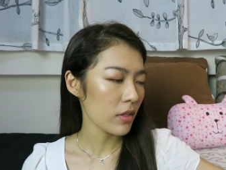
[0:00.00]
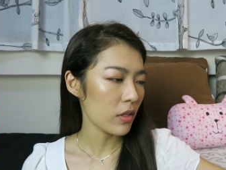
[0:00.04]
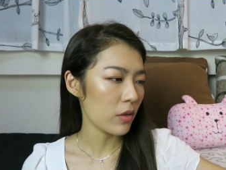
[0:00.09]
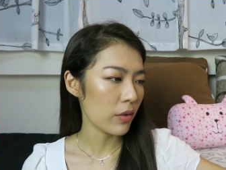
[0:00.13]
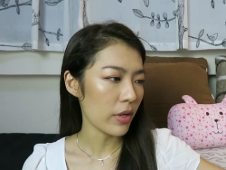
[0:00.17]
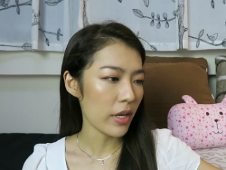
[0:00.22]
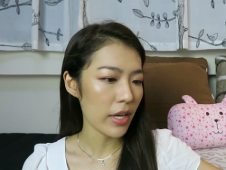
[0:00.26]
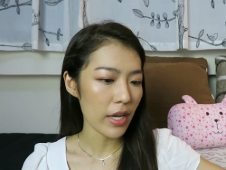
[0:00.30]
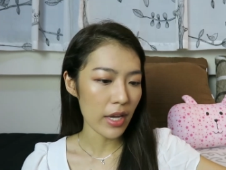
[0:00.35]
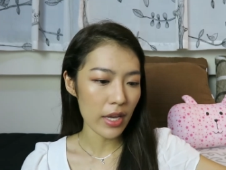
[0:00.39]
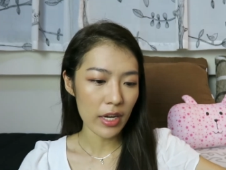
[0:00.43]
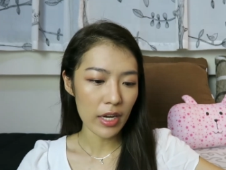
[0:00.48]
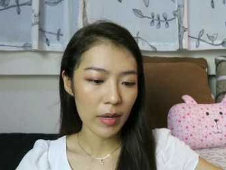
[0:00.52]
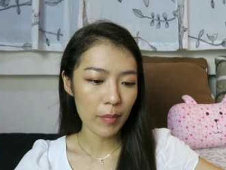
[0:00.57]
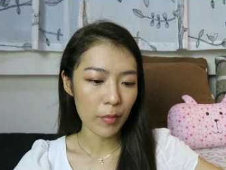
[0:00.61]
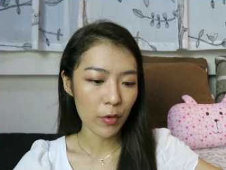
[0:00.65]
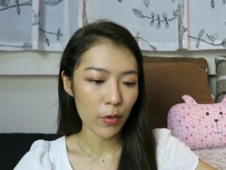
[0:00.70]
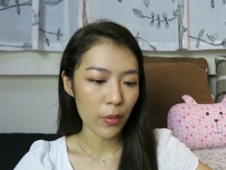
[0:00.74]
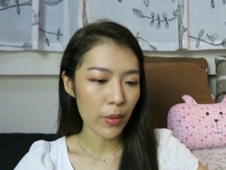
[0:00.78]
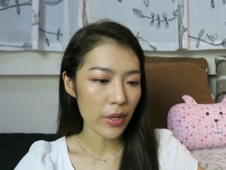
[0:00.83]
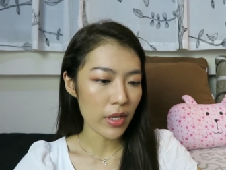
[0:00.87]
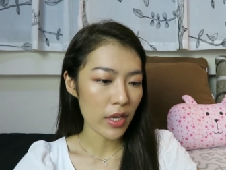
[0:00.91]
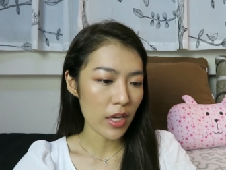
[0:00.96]
Okay, and then I'm
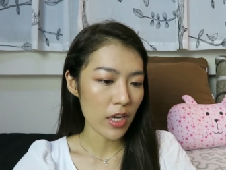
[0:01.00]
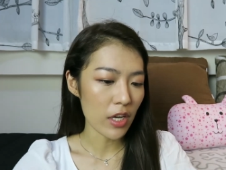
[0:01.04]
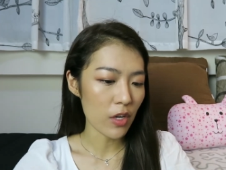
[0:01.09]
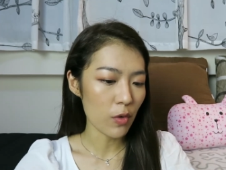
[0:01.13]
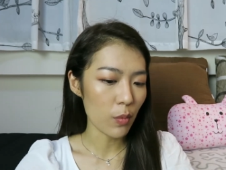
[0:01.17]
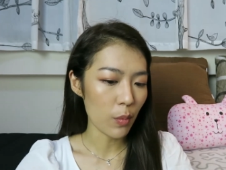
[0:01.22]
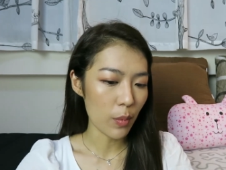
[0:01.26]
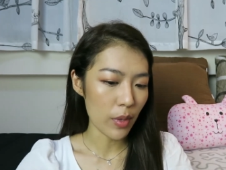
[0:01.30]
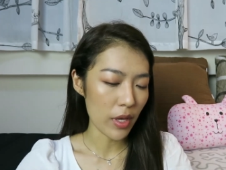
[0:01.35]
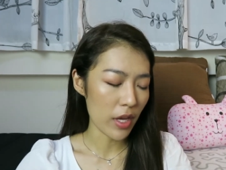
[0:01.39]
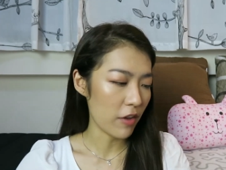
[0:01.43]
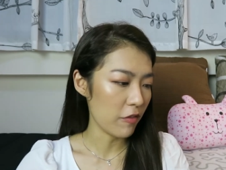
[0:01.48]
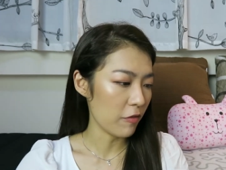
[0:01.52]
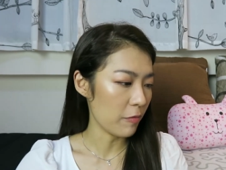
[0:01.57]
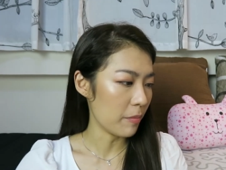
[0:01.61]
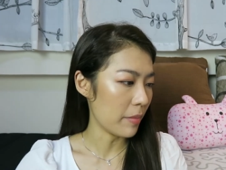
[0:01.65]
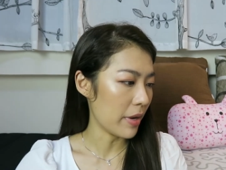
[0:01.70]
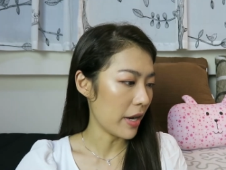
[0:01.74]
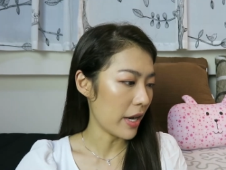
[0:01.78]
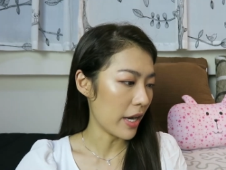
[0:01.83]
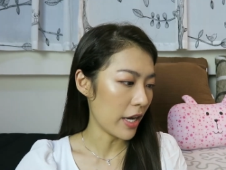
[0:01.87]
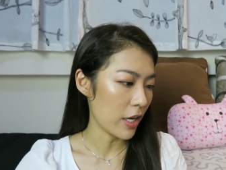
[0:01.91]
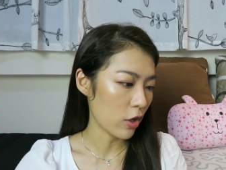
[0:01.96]
going in with
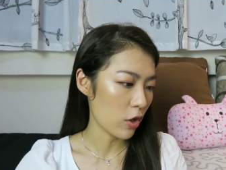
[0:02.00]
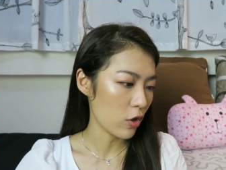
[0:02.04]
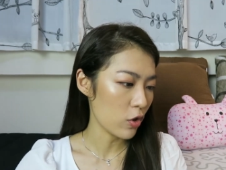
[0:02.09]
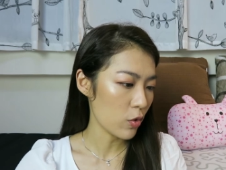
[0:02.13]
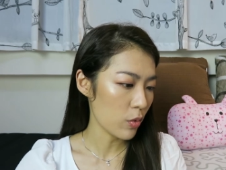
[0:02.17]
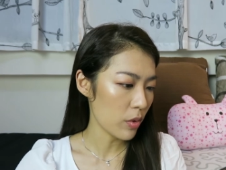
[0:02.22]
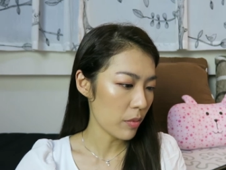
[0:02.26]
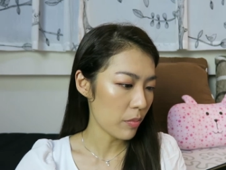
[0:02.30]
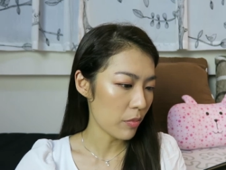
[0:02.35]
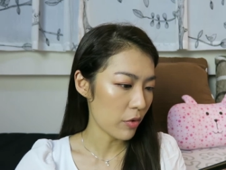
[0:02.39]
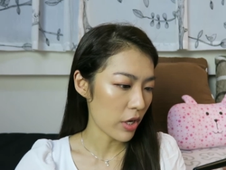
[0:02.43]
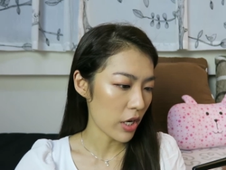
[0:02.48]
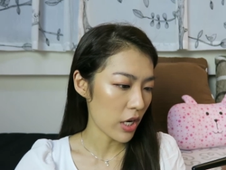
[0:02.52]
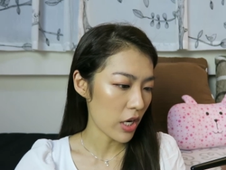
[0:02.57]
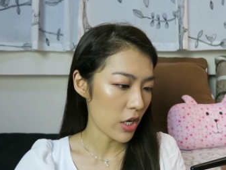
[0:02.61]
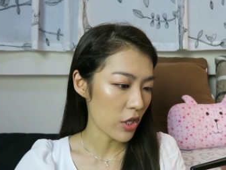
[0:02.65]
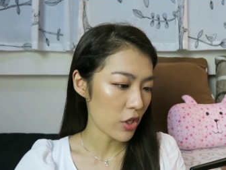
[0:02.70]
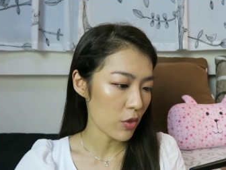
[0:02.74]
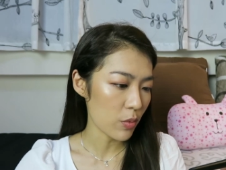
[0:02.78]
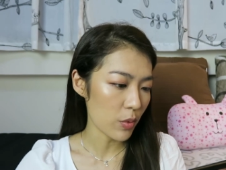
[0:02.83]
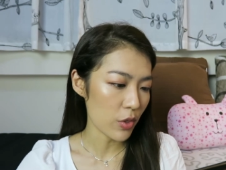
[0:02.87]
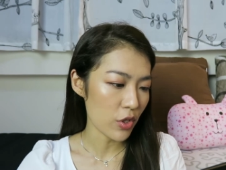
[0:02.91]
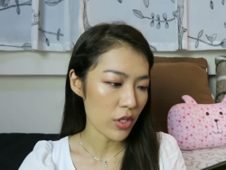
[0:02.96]
my contour
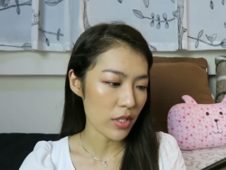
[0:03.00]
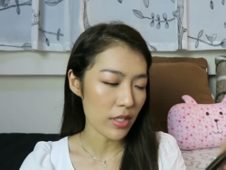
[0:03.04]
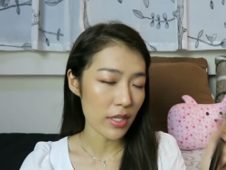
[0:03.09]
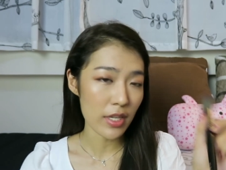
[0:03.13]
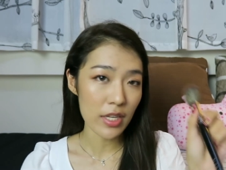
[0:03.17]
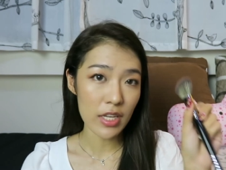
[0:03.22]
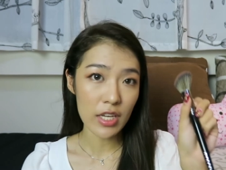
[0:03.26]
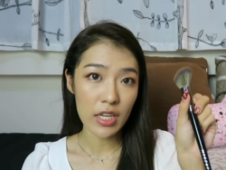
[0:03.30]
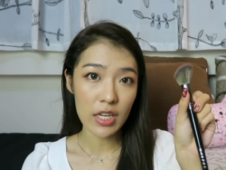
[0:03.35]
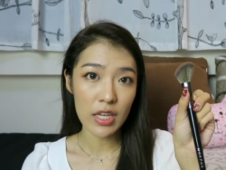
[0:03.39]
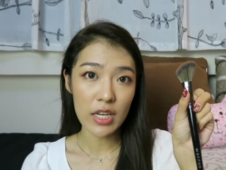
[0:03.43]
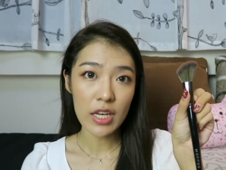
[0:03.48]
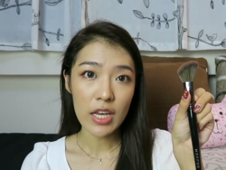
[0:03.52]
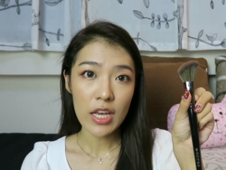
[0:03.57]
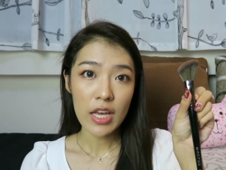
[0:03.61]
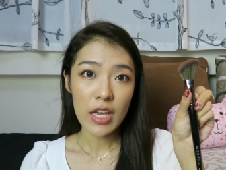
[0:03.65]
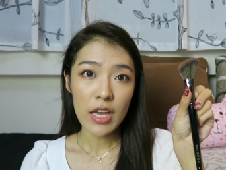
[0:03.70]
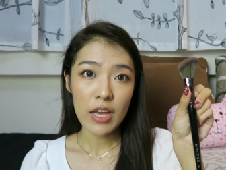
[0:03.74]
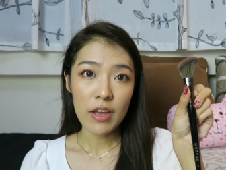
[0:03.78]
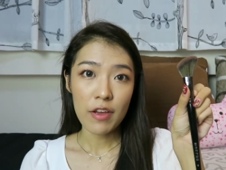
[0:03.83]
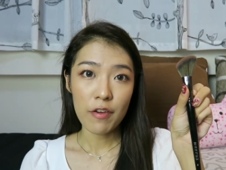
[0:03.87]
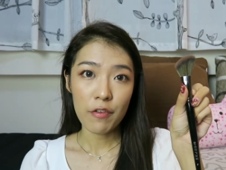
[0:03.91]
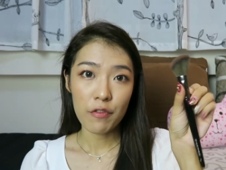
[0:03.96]
brush, which is the
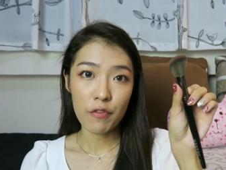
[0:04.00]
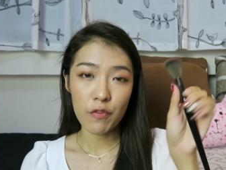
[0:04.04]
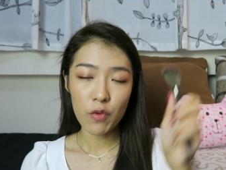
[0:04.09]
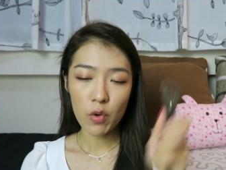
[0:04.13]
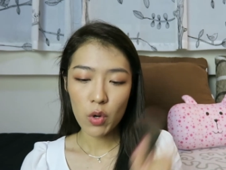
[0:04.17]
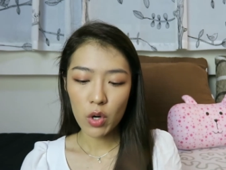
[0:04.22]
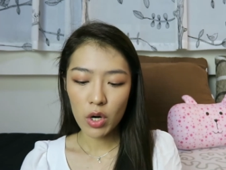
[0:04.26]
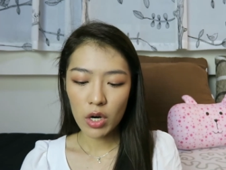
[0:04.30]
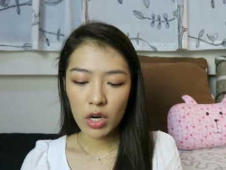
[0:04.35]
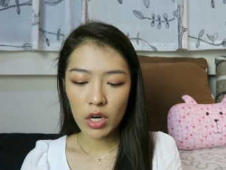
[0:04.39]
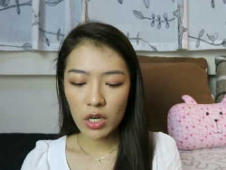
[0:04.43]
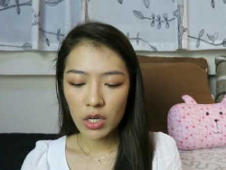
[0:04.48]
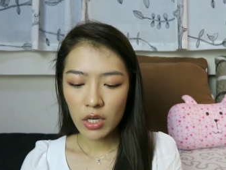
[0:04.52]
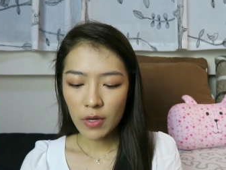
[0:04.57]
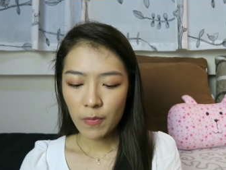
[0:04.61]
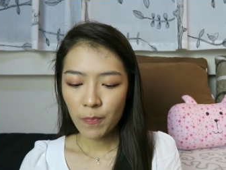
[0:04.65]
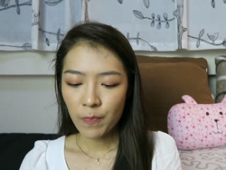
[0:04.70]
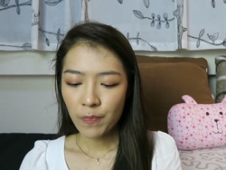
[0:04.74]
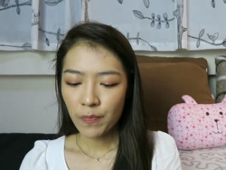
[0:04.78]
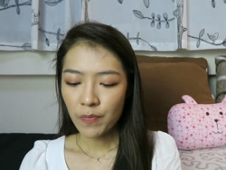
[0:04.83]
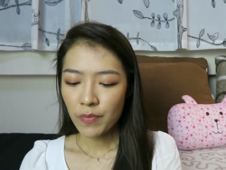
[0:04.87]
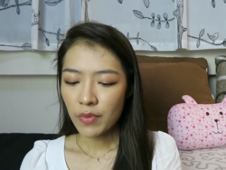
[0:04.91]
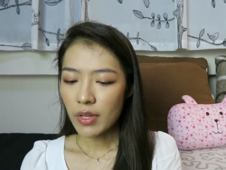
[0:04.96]
E4,
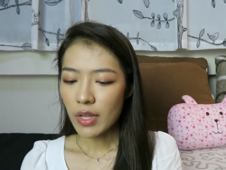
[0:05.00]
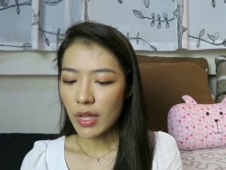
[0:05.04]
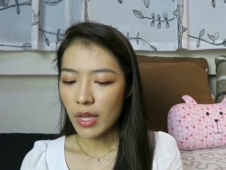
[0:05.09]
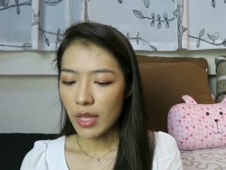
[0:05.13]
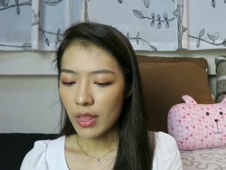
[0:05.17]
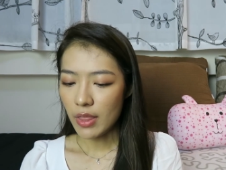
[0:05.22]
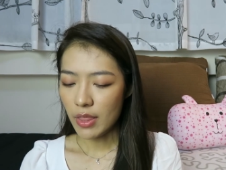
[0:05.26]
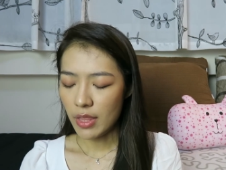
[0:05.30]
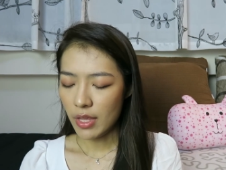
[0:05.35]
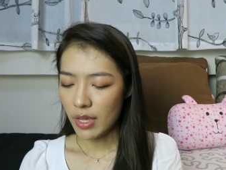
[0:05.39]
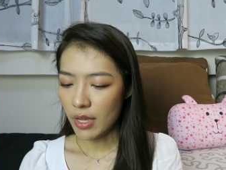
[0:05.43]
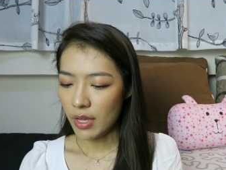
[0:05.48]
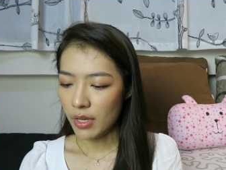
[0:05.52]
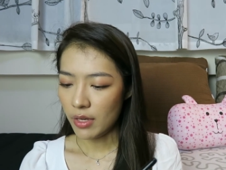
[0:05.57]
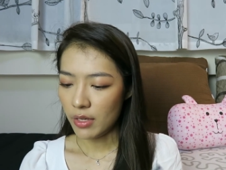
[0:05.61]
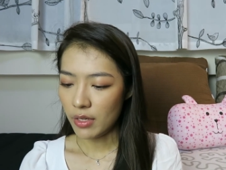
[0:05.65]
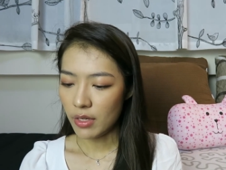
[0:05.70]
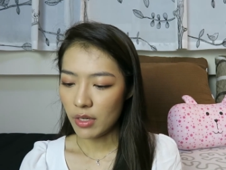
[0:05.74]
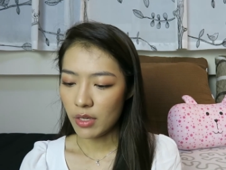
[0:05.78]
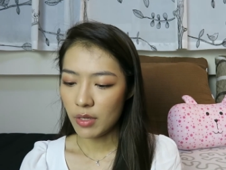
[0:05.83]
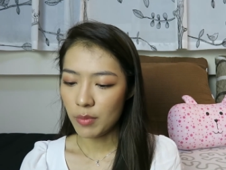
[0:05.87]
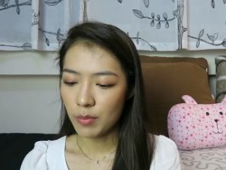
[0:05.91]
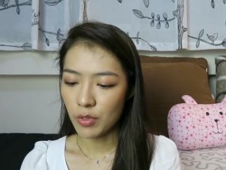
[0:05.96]
and
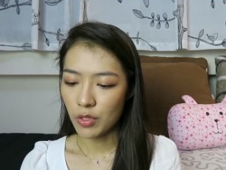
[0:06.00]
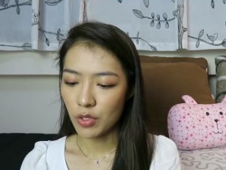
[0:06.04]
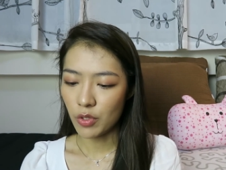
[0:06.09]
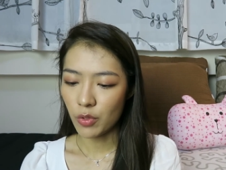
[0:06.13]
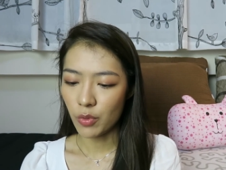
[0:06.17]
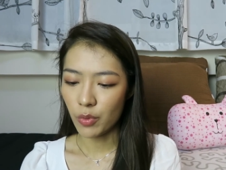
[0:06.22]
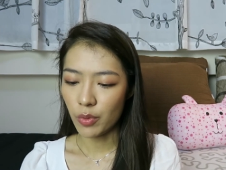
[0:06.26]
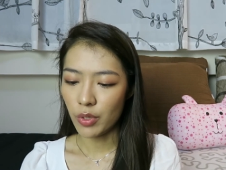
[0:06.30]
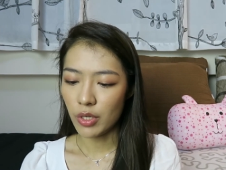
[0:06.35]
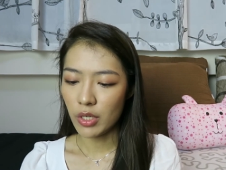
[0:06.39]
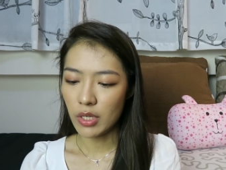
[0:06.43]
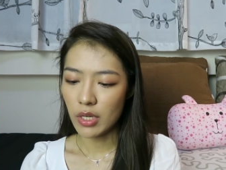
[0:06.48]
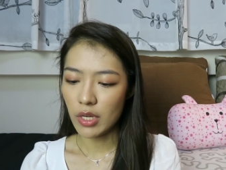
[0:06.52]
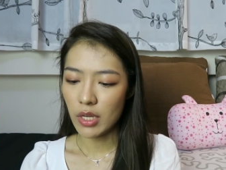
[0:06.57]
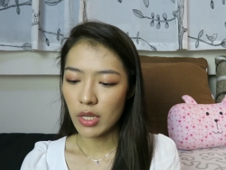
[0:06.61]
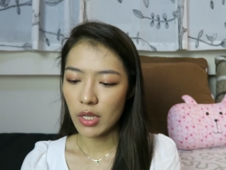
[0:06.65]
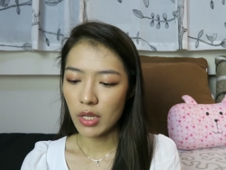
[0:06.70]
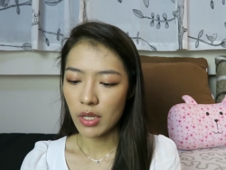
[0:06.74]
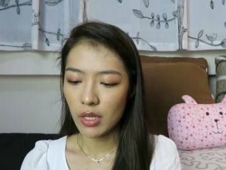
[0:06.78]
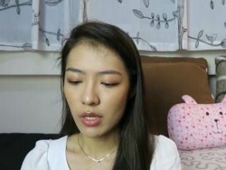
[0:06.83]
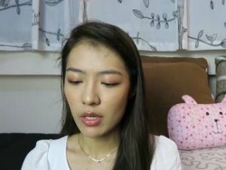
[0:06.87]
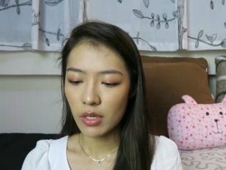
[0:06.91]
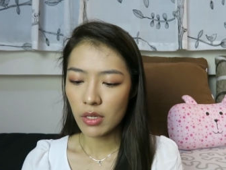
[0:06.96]
then I'm just going
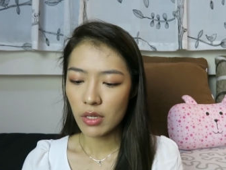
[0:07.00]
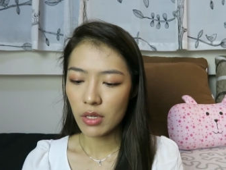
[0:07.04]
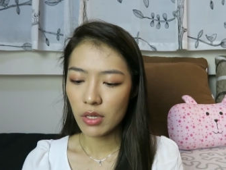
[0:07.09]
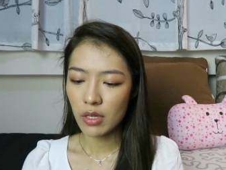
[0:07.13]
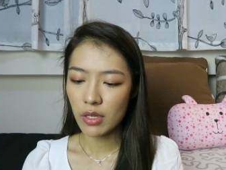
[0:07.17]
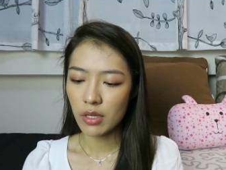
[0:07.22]
in,